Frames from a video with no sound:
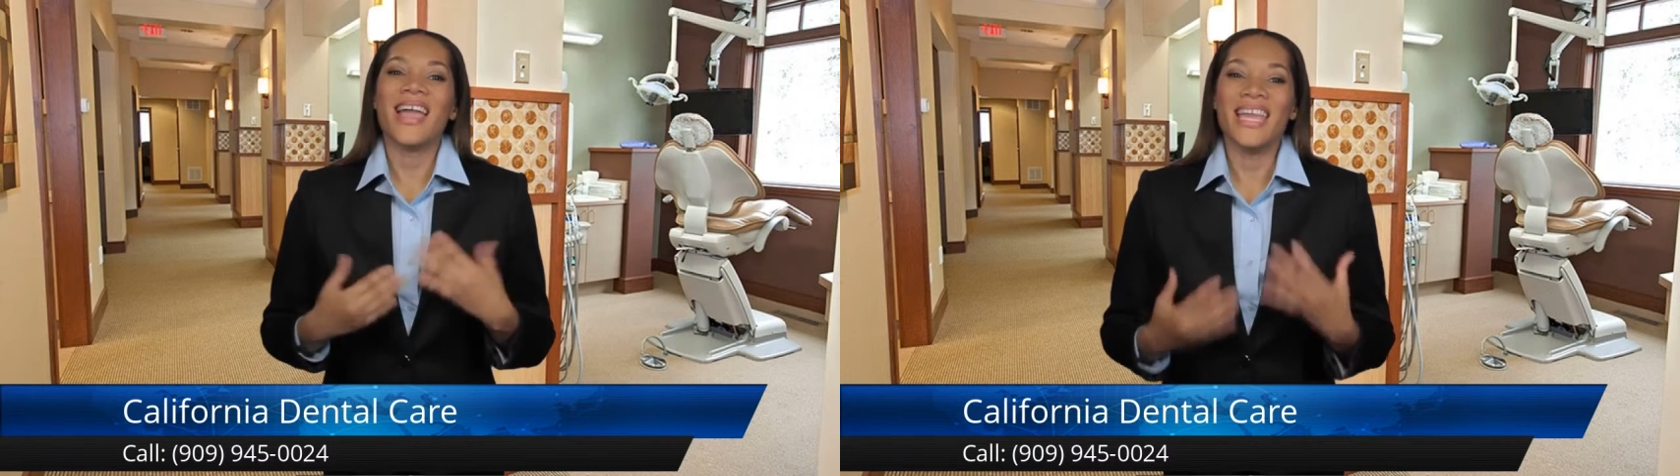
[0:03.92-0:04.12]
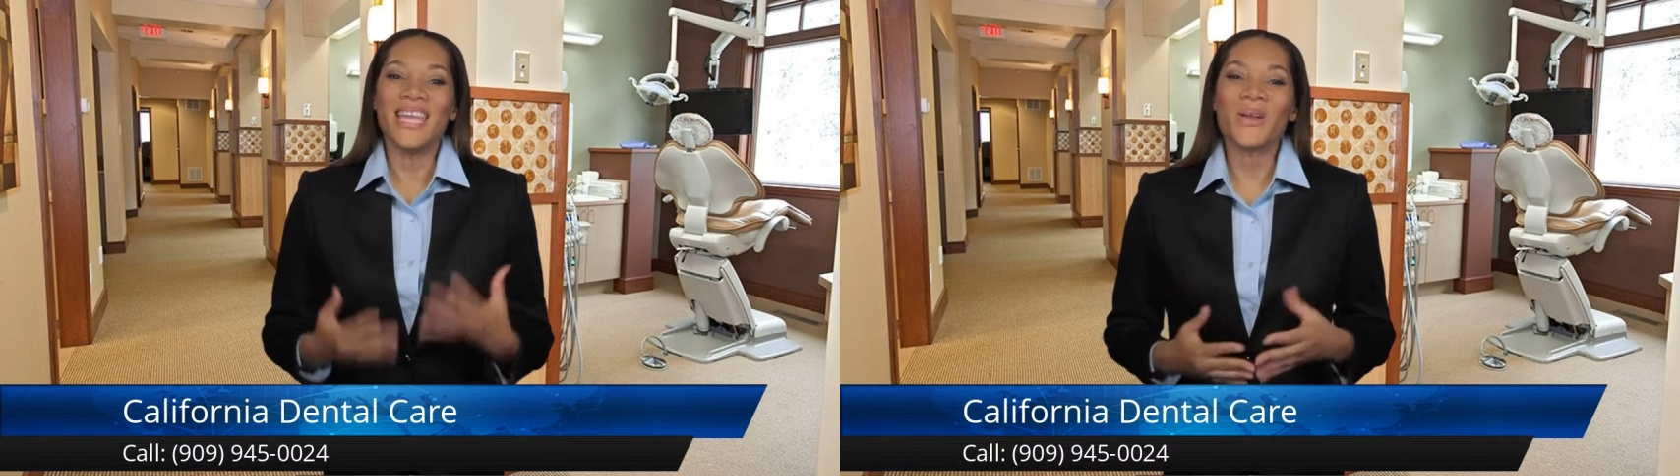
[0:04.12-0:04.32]

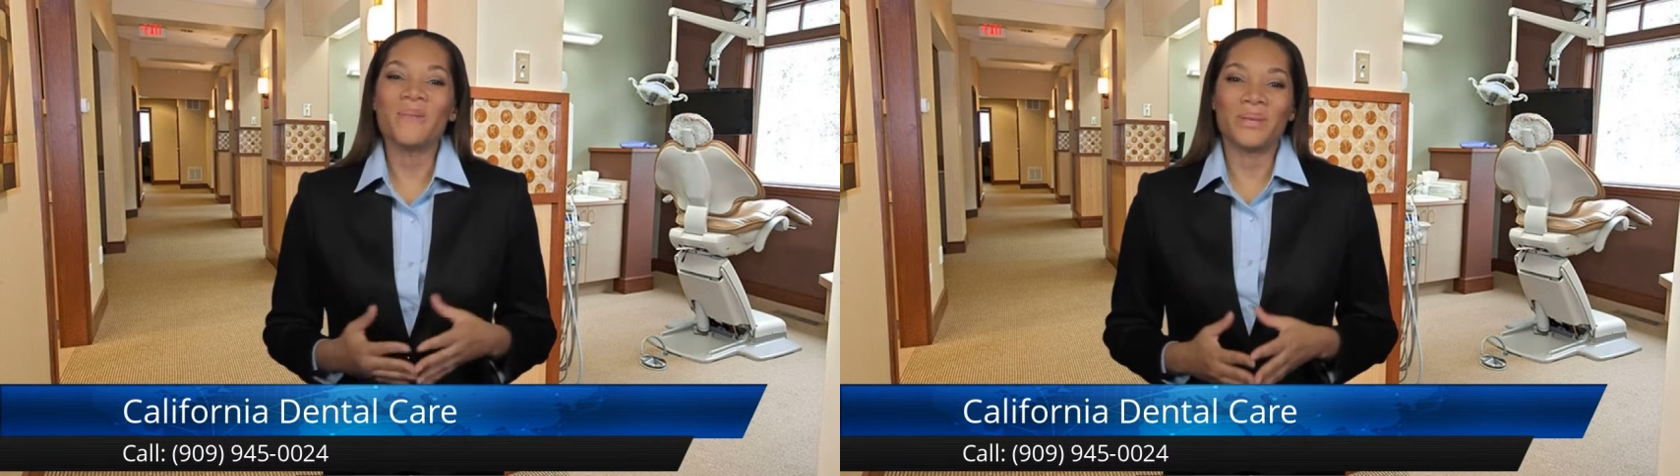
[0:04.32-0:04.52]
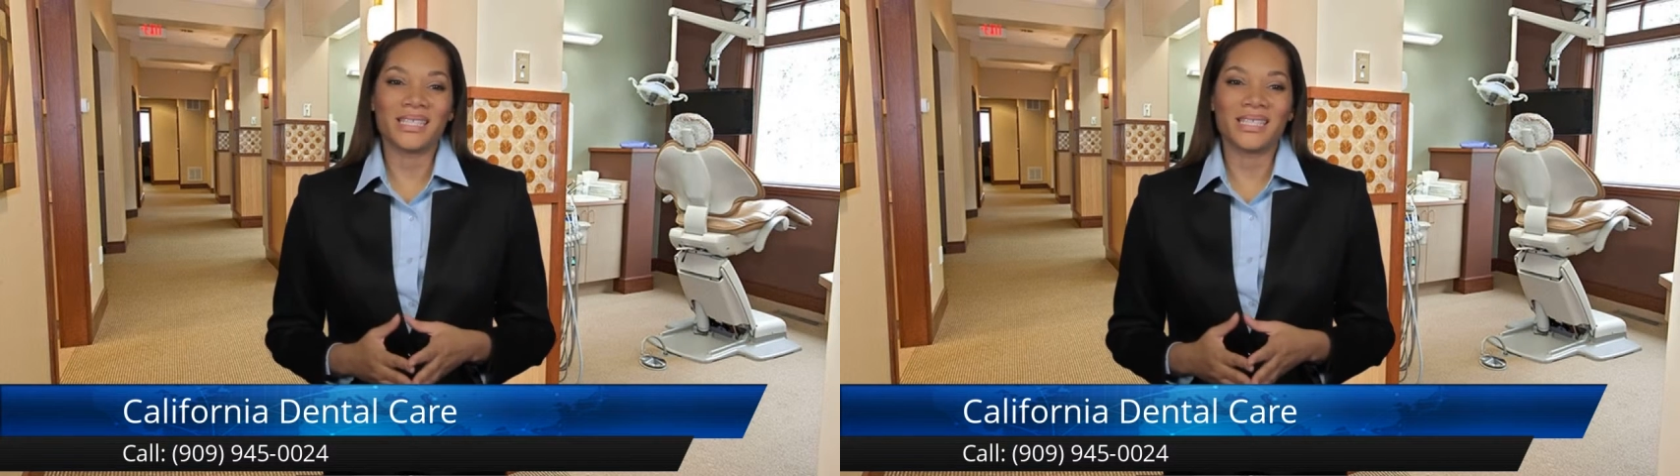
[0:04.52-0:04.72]
In our
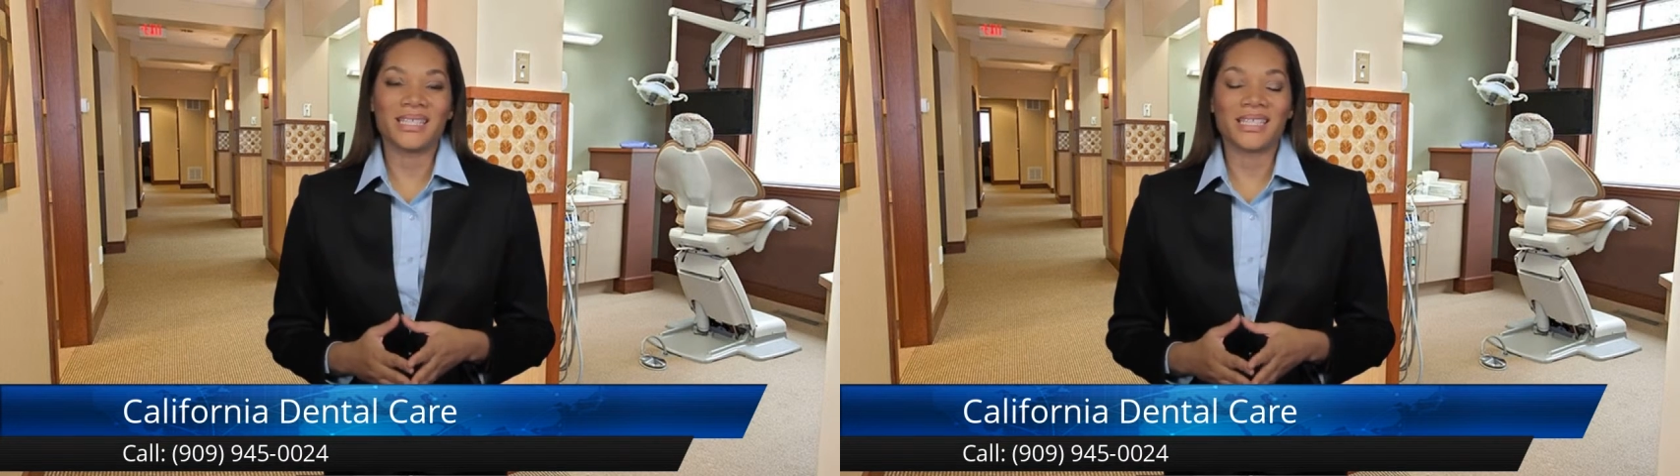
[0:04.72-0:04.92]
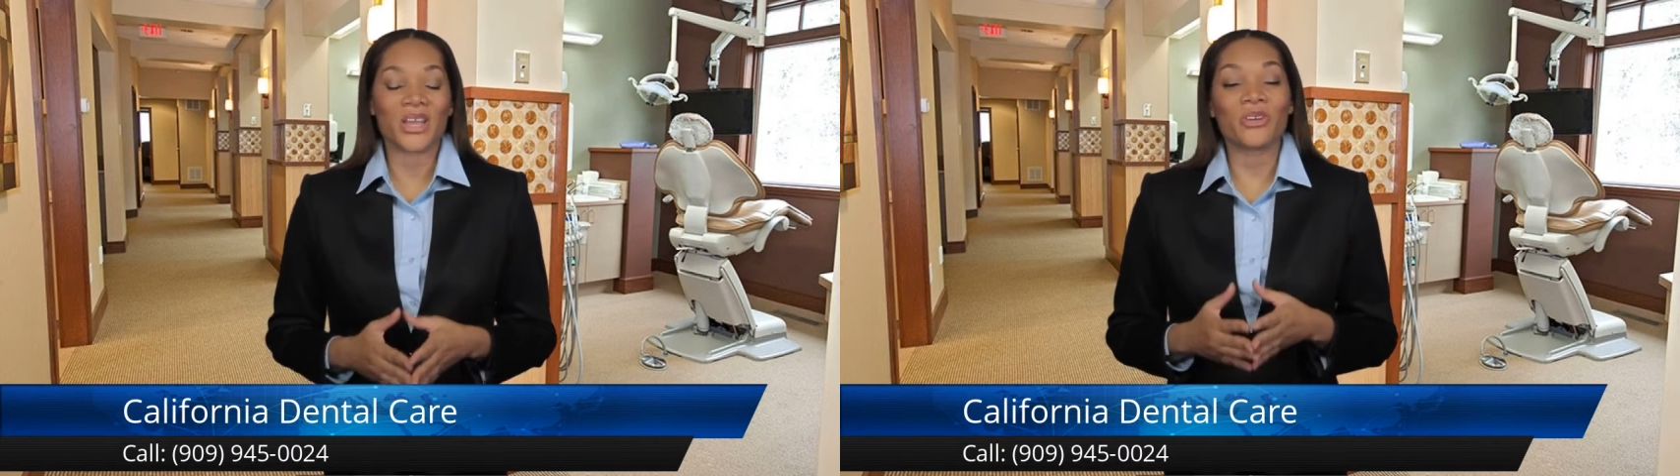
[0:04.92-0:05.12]

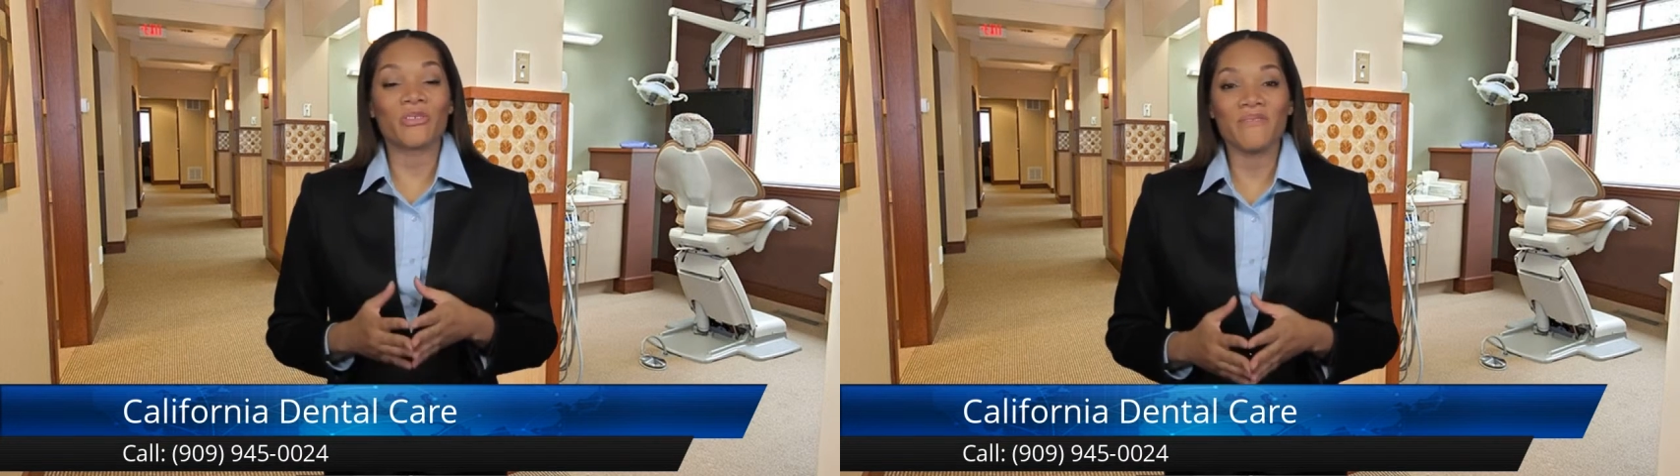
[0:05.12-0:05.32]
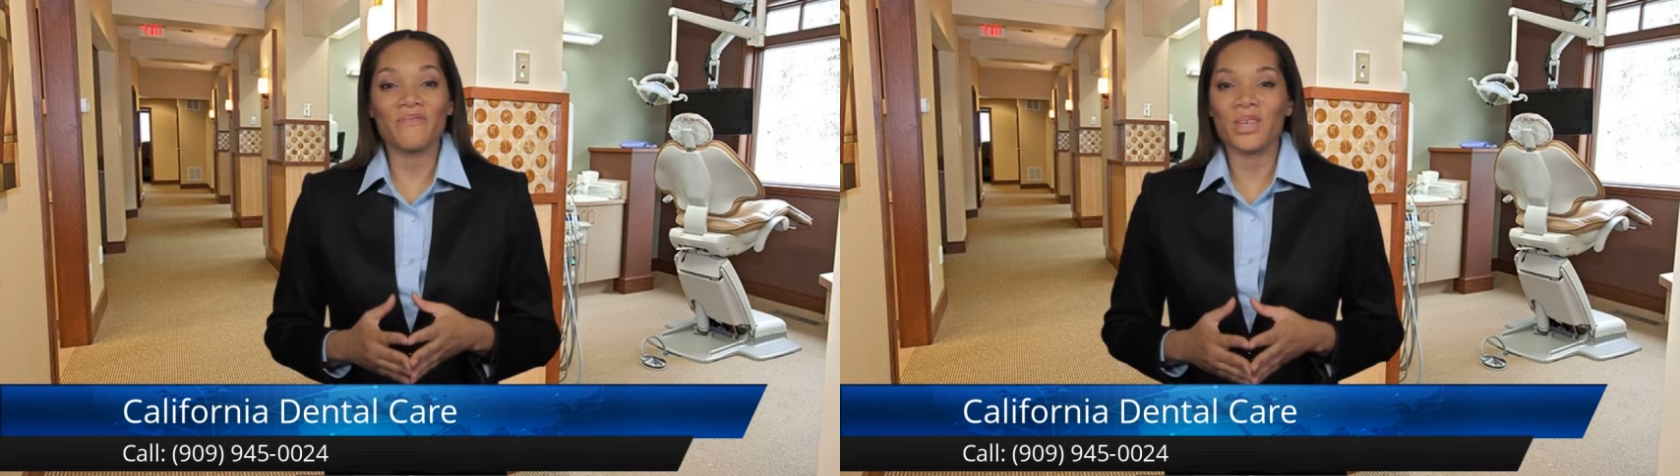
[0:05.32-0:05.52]
business,
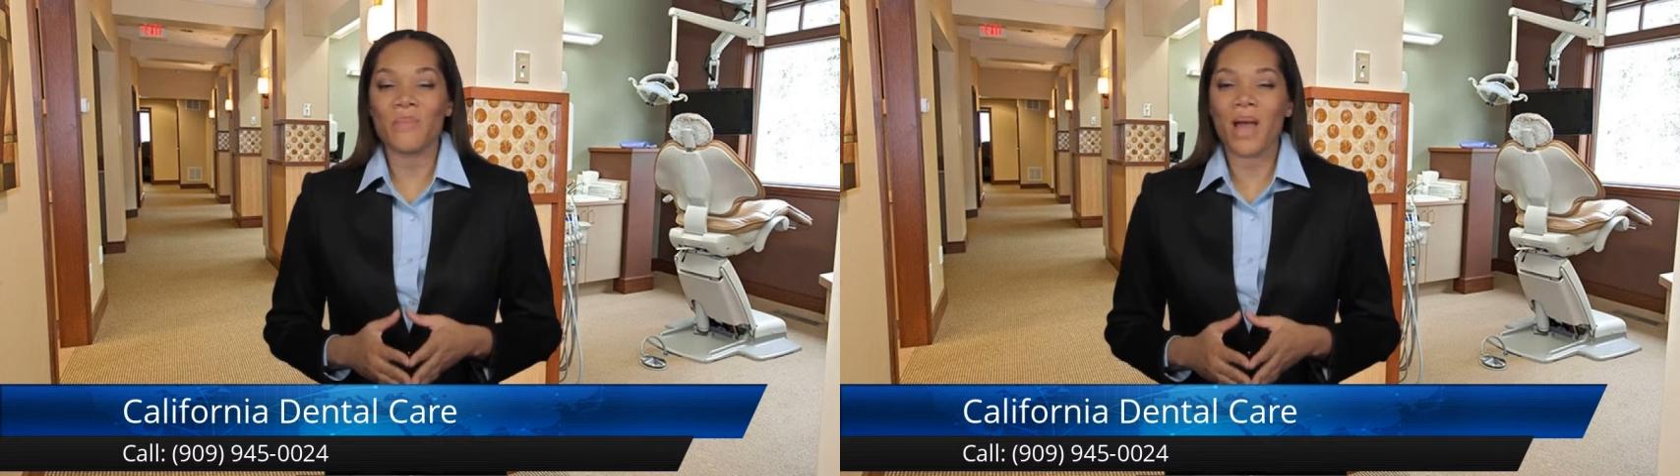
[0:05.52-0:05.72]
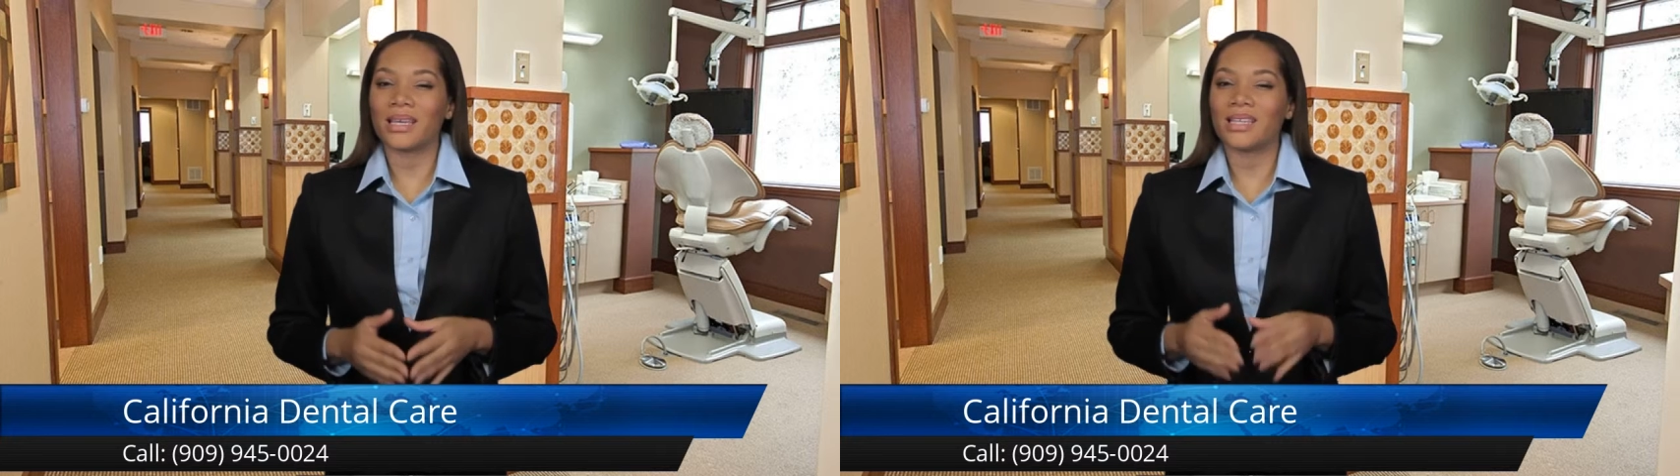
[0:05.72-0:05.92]
great feedback